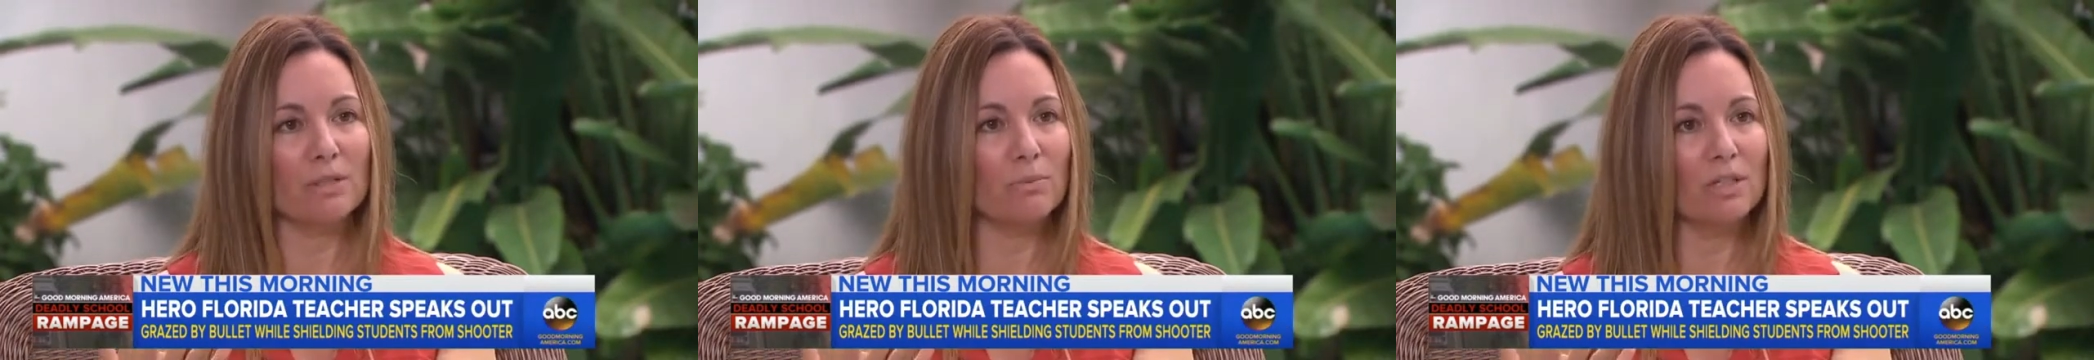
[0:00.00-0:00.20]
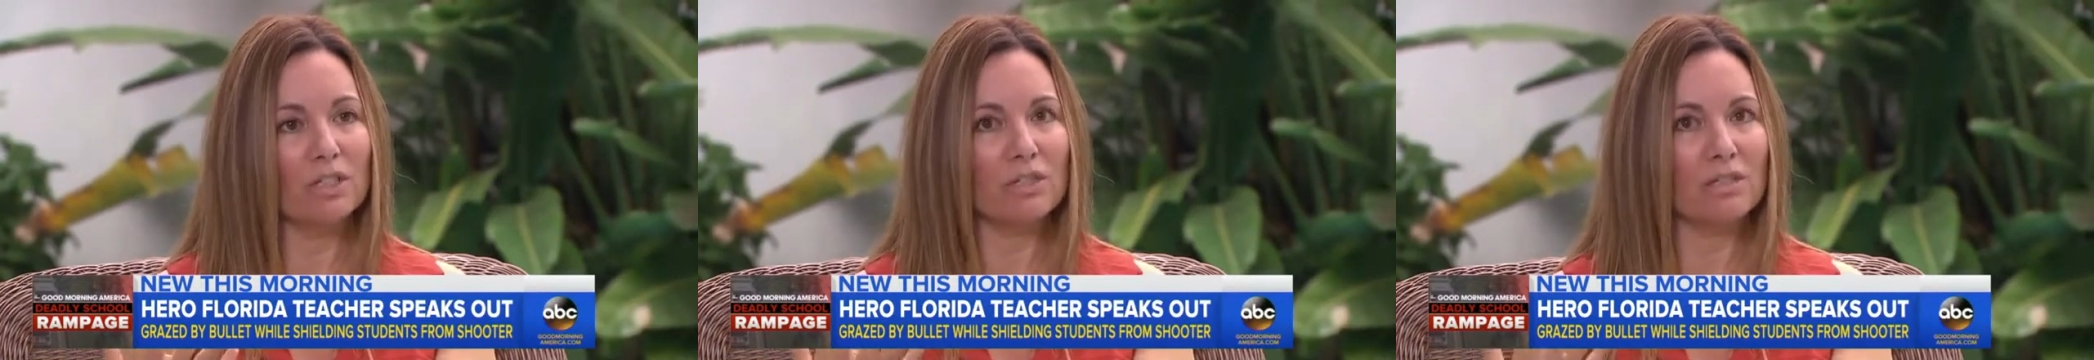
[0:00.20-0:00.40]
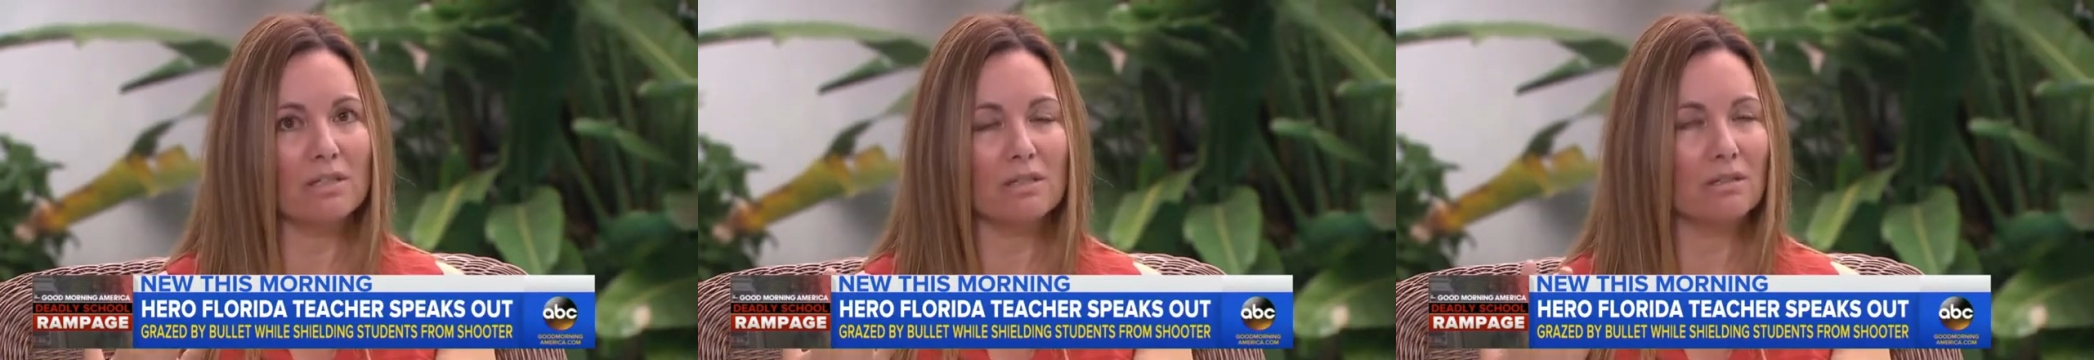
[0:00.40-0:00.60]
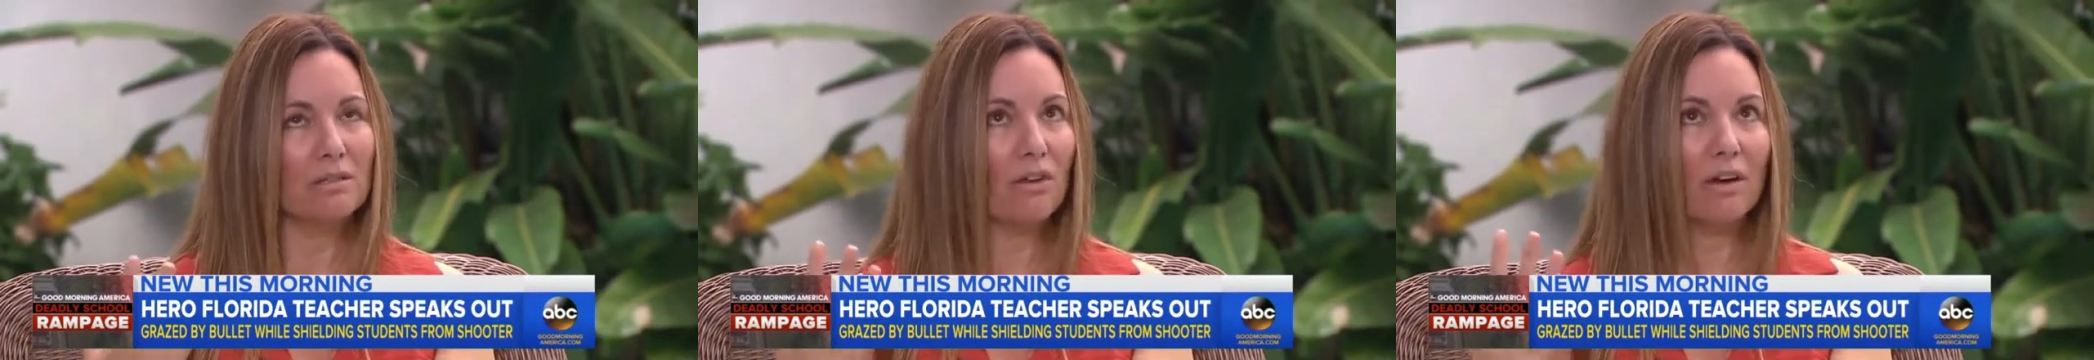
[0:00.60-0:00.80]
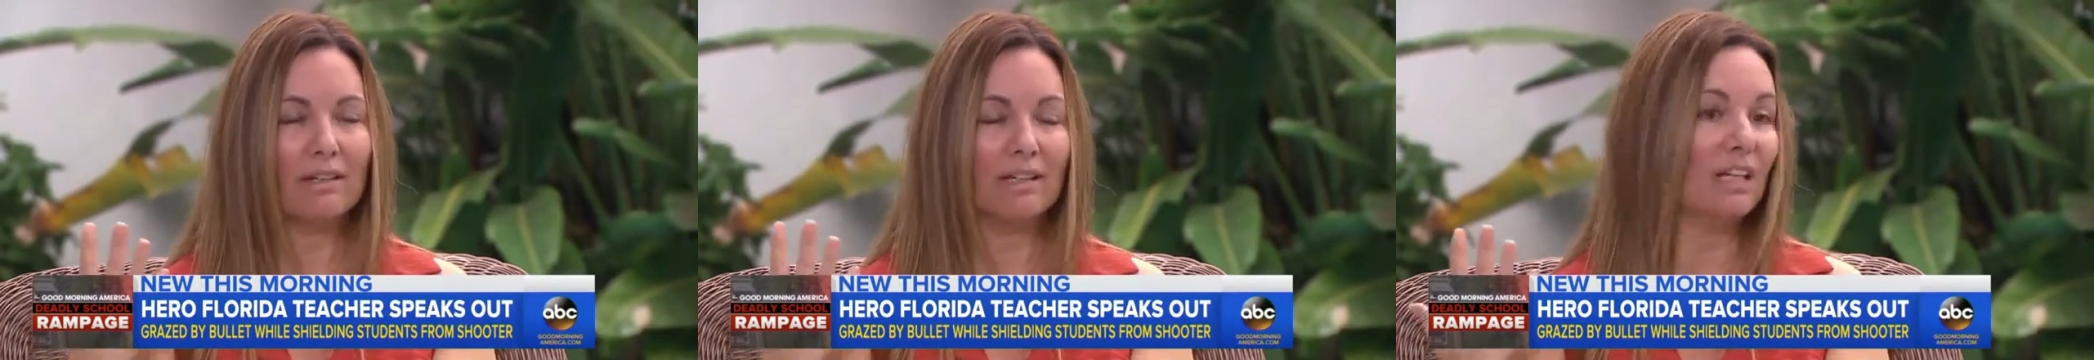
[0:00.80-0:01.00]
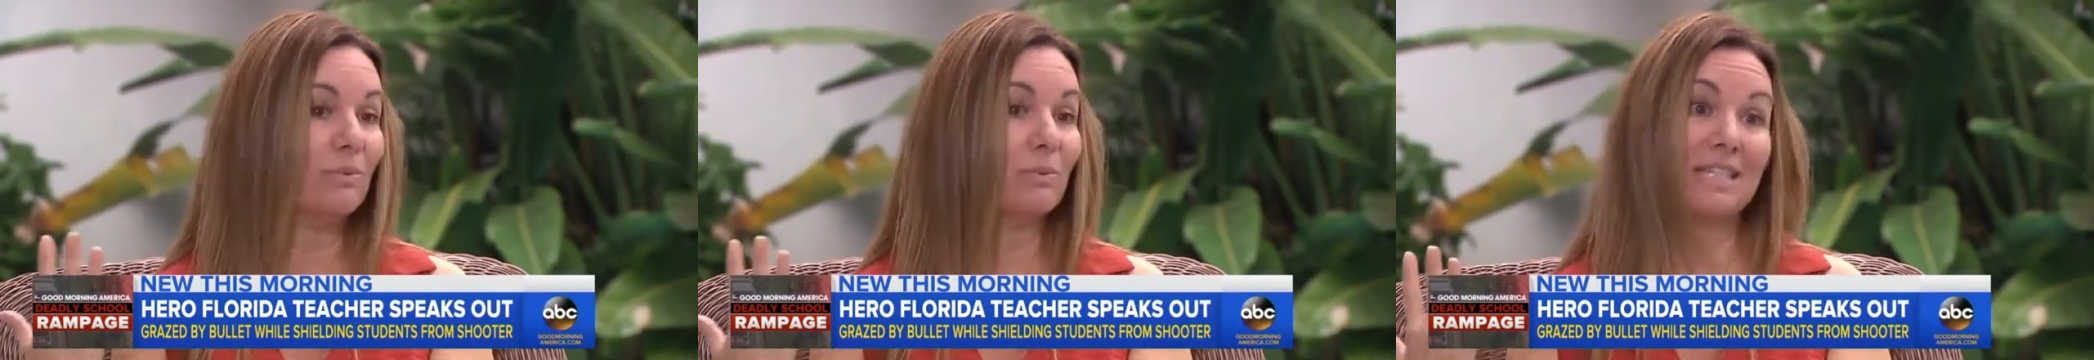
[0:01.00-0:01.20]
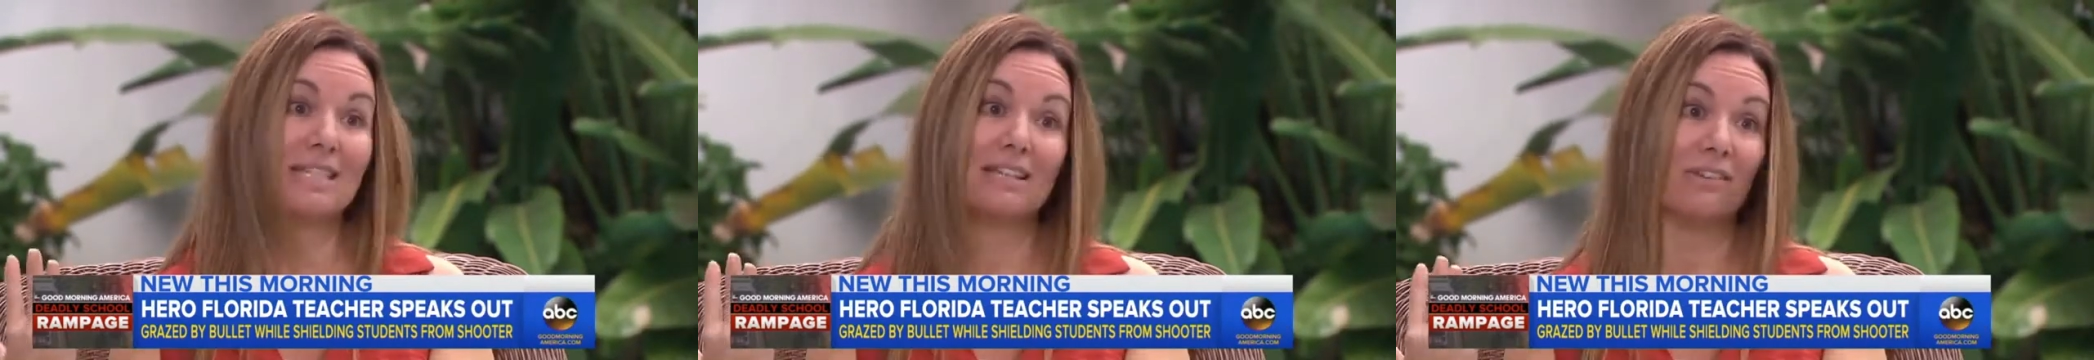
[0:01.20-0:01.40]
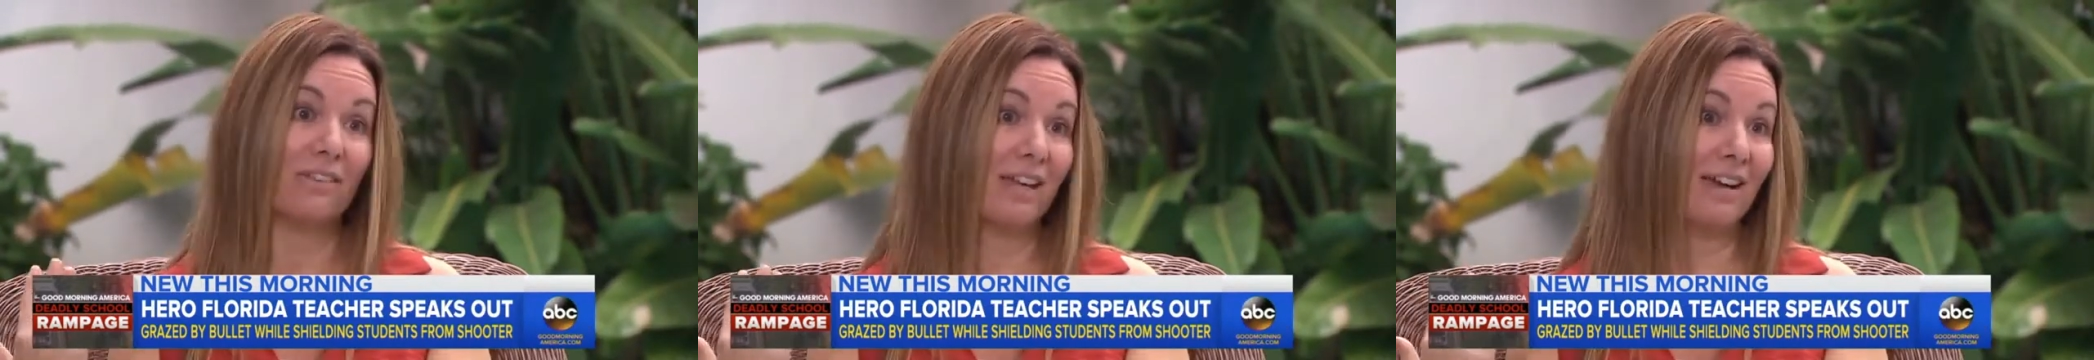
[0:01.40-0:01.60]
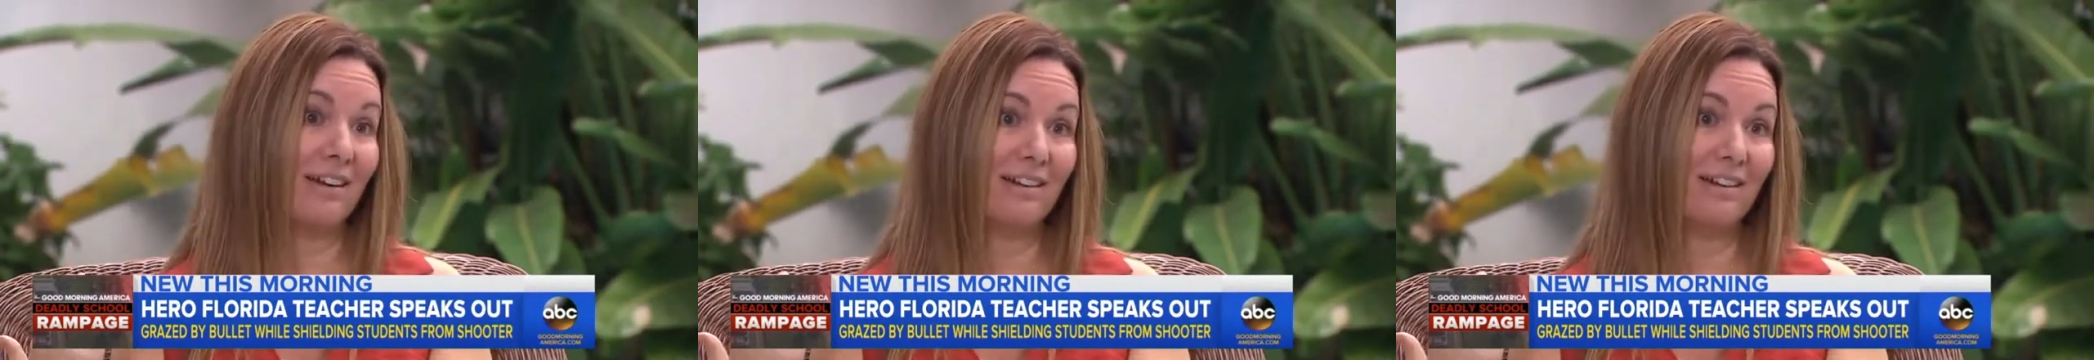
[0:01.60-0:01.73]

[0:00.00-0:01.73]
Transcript: we just thought he was still there.